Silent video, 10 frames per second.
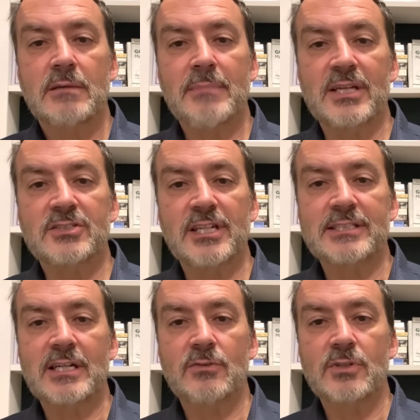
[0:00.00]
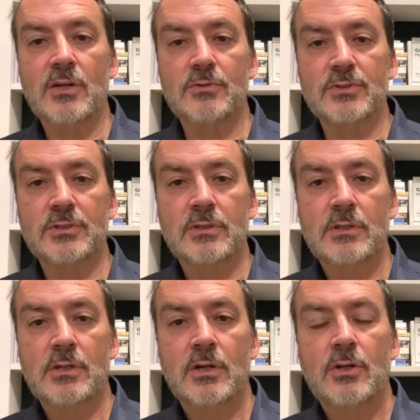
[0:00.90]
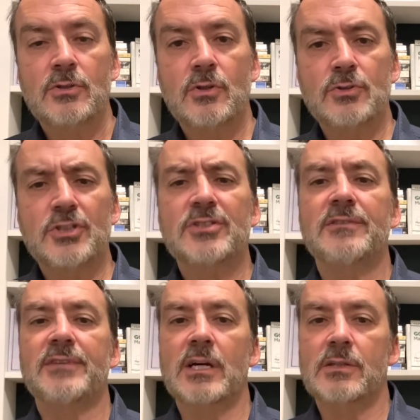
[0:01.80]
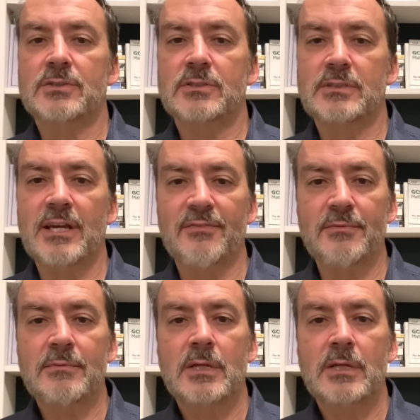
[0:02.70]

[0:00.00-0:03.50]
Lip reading: makes detailed notes, not just of the answers given,